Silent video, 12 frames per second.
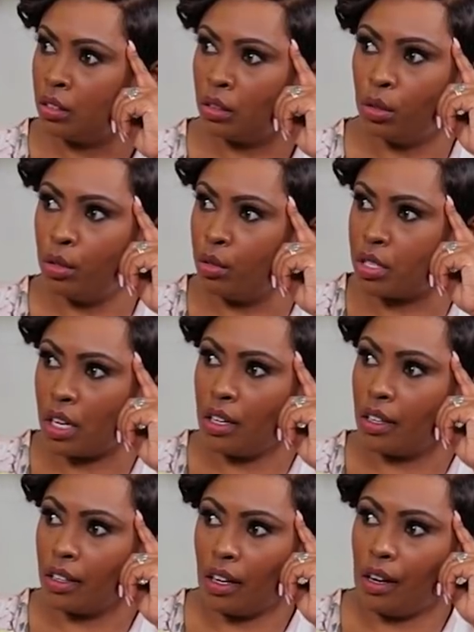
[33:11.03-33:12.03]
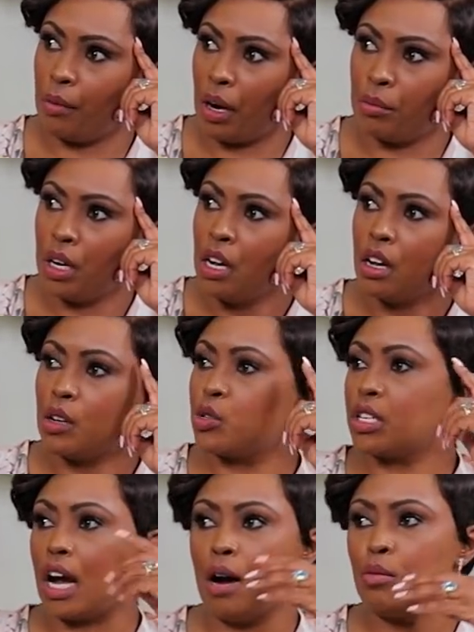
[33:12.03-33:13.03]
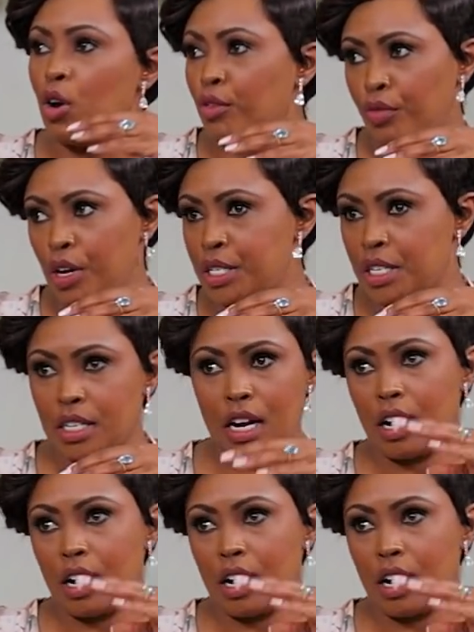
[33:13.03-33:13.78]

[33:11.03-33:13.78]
Who are you telling? You see, I'm converted.